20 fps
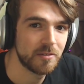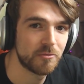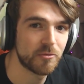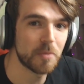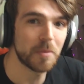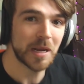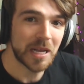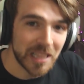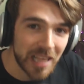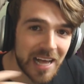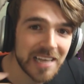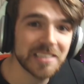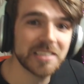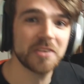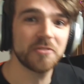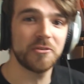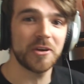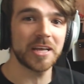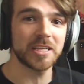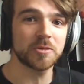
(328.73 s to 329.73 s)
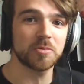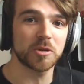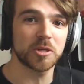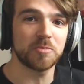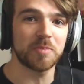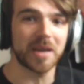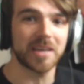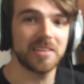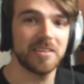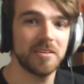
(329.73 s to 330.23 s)
From a classic fan's
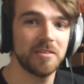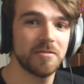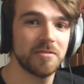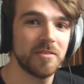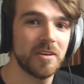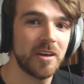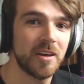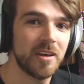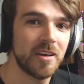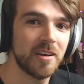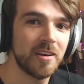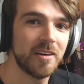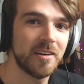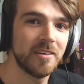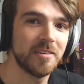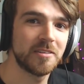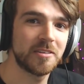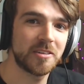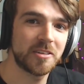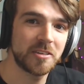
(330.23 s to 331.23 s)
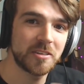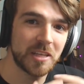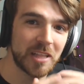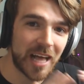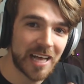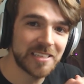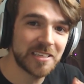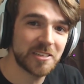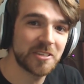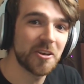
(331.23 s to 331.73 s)
perspective,
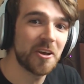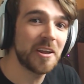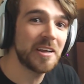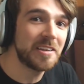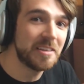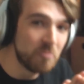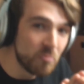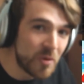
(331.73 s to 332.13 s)
Classic Sonic